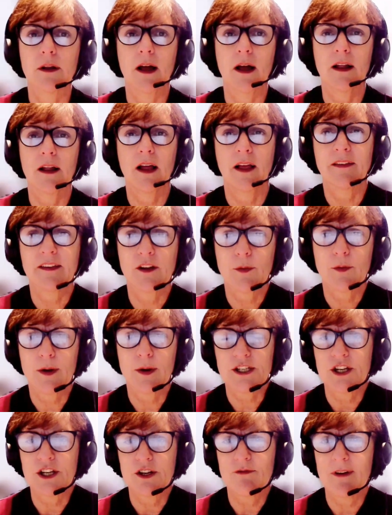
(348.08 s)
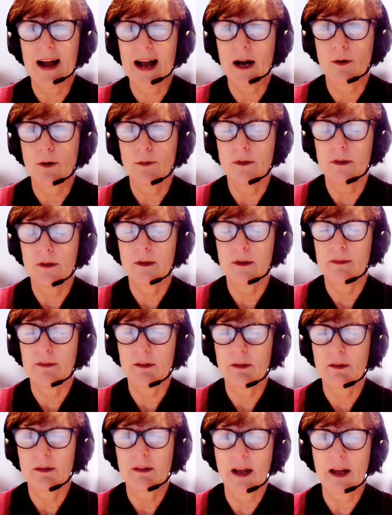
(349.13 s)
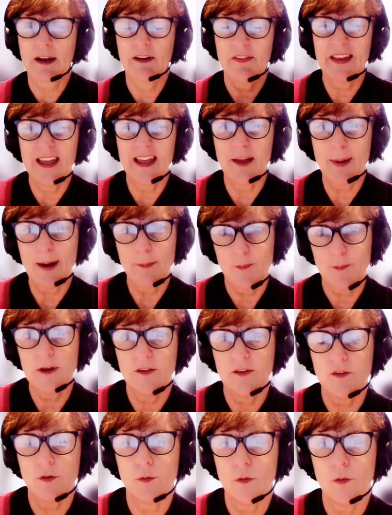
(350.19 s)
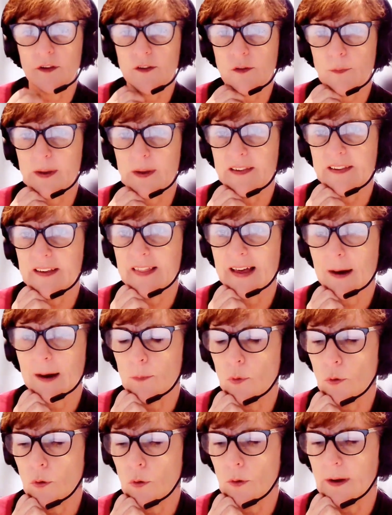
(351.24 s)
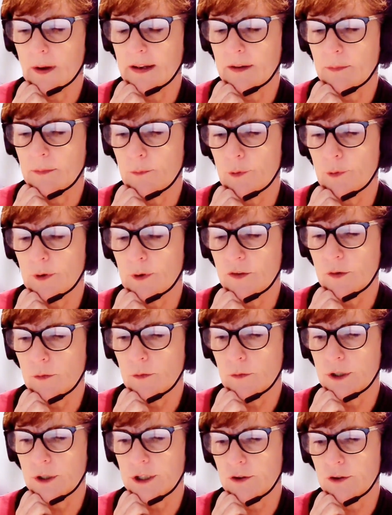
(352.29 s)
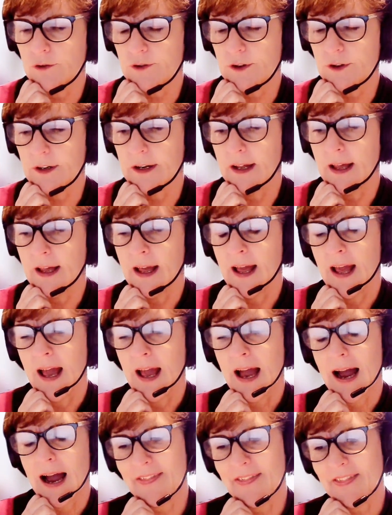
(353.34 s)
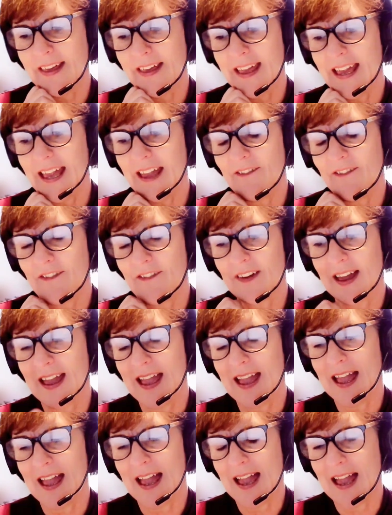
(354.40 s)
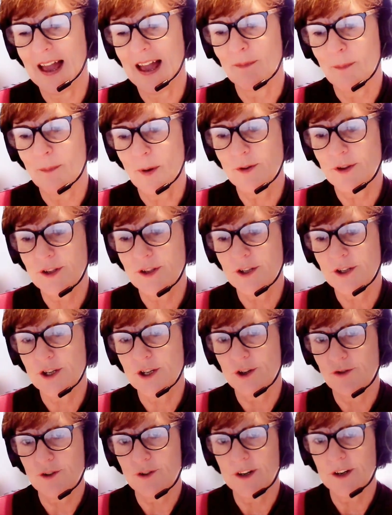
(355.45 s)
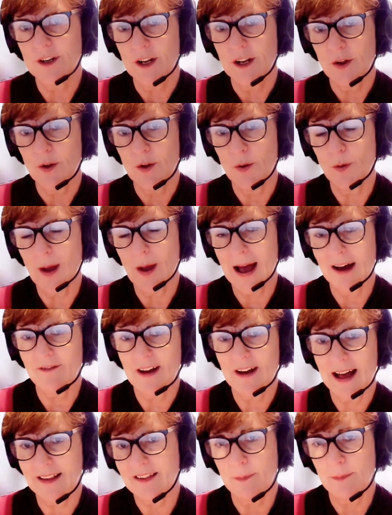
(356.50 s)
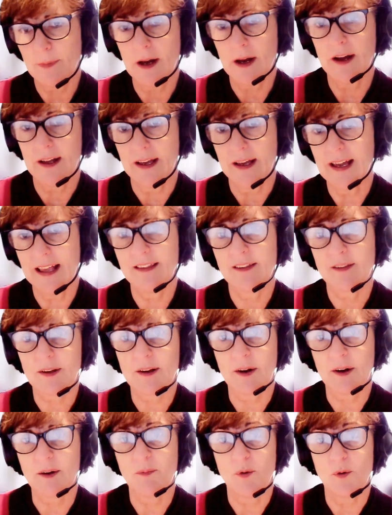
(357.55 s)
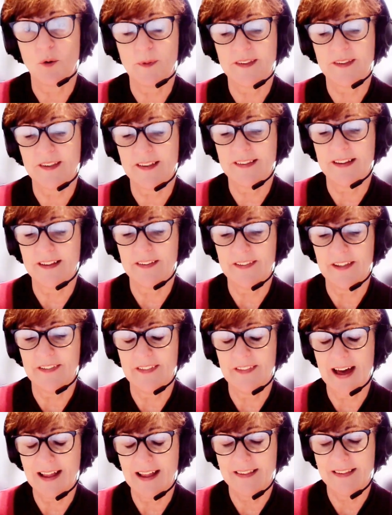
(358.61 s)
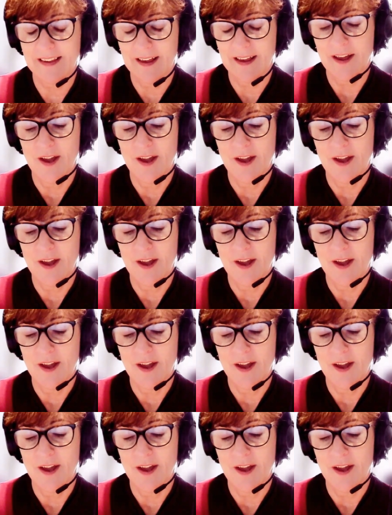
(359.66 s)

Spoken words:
answered a question around kind of thinking about preschoolers, and we see that more in preschool children. I think if most children who have asthma, it's kind of more persistent than that.